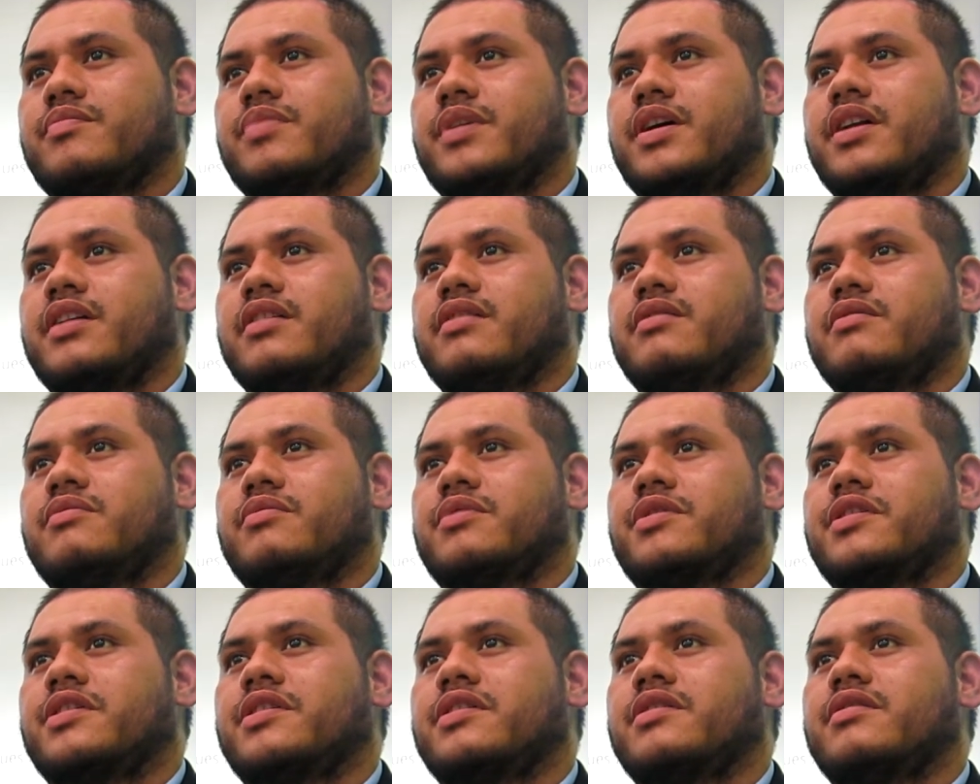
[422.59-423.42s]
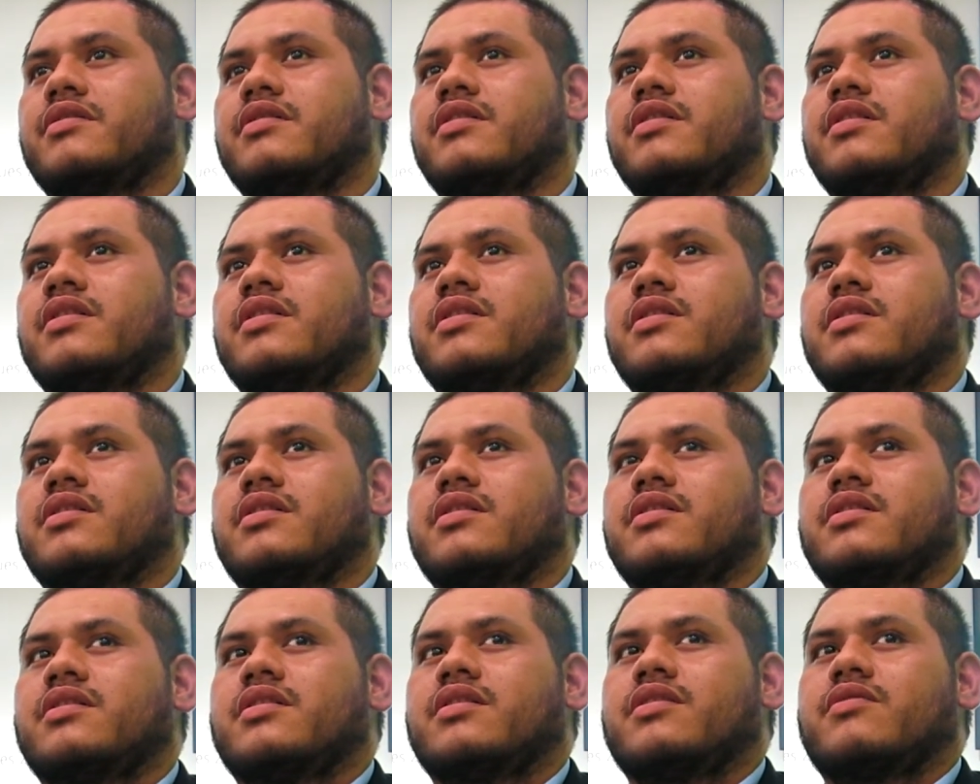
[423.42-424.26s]
But we're
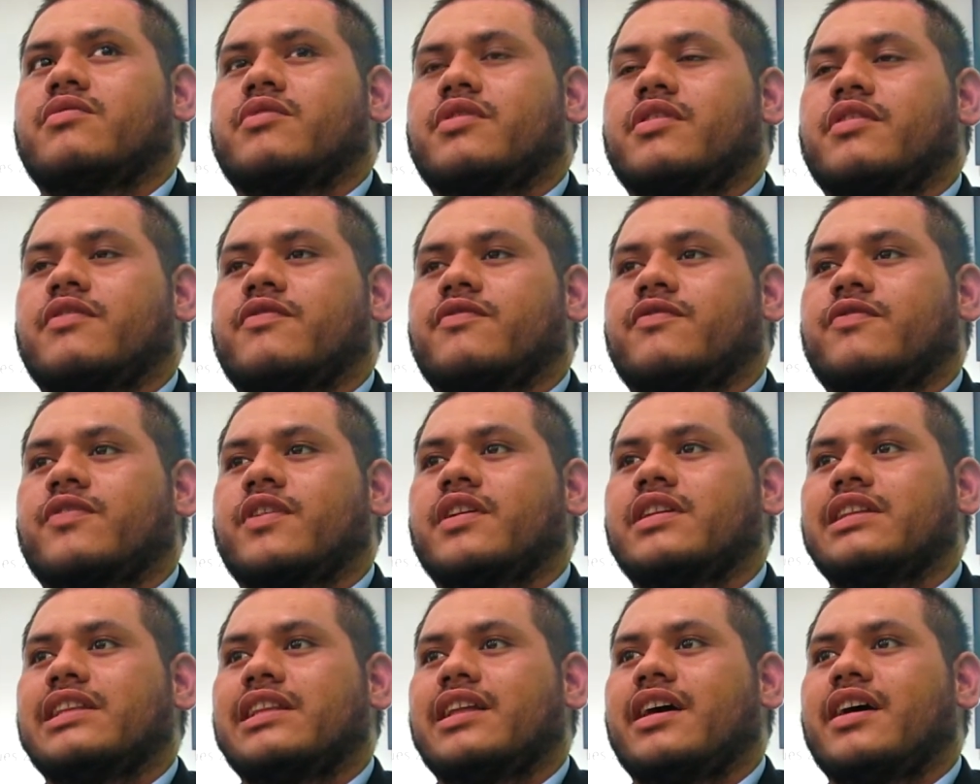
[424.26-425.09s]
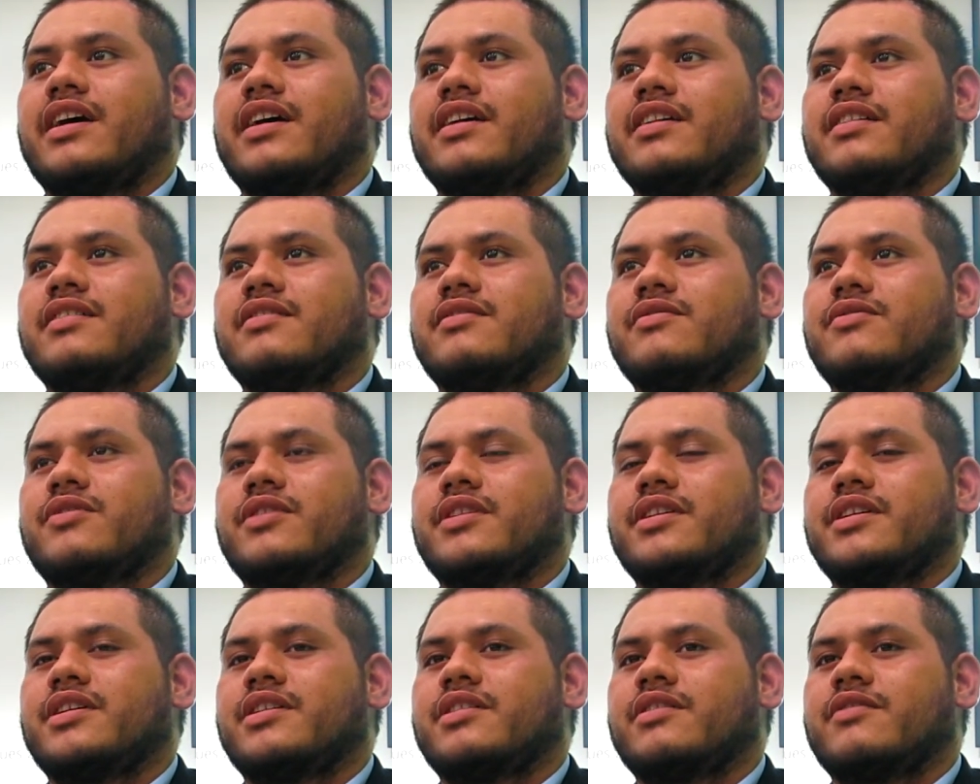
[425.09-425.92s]
the front line.
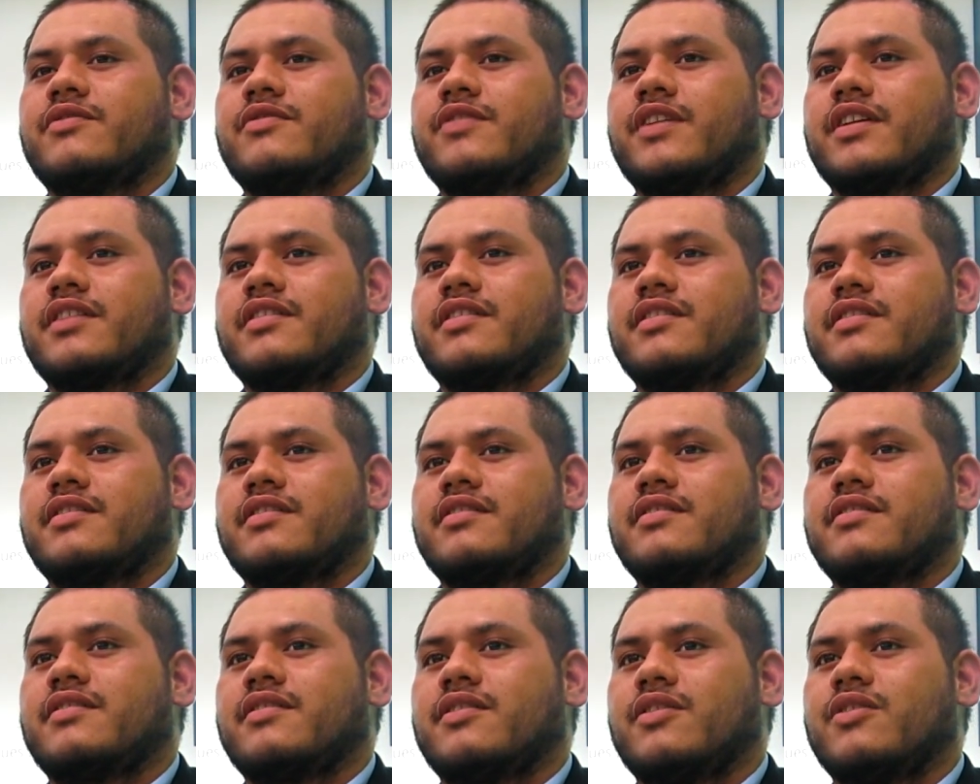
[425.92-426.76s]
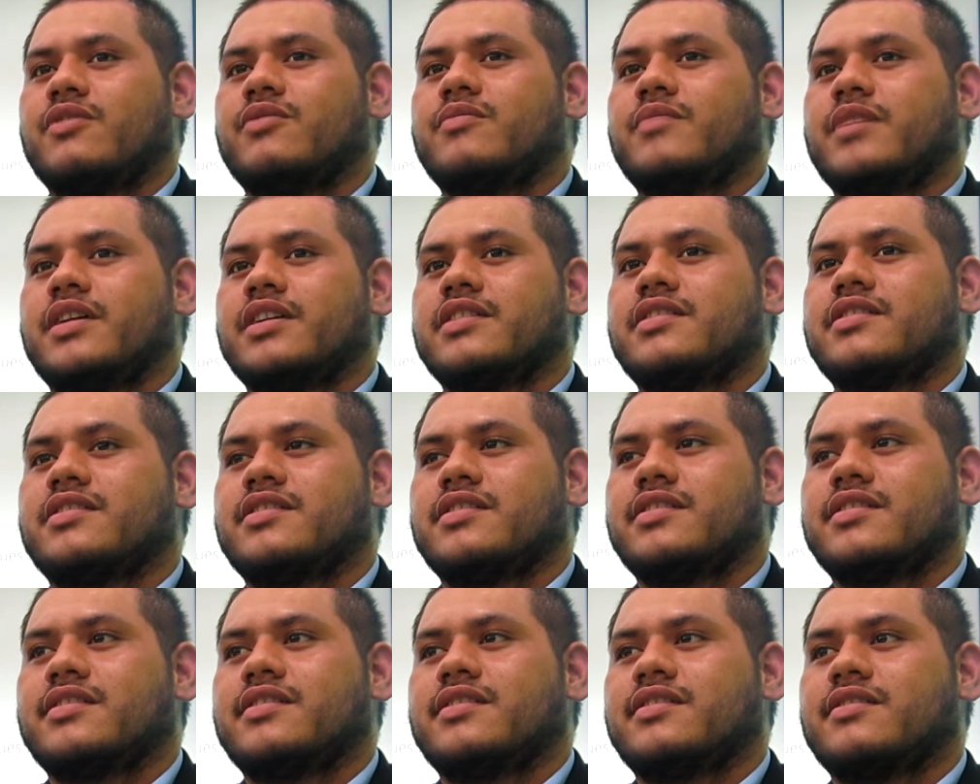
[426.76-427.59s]
We're affected so
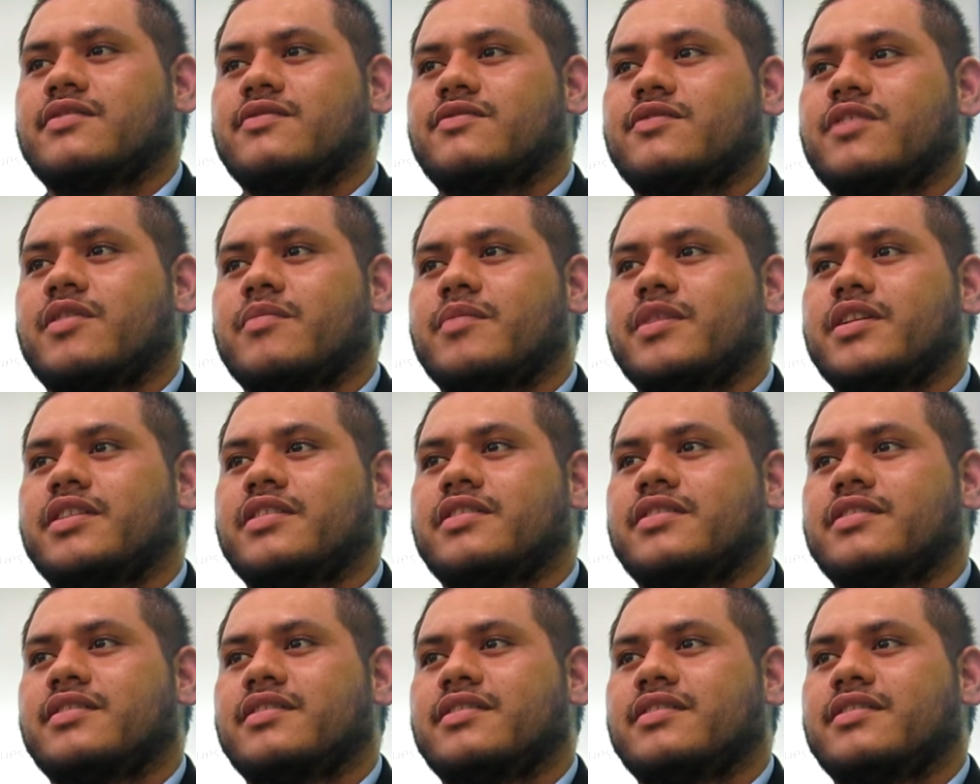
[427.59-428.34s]
much from it.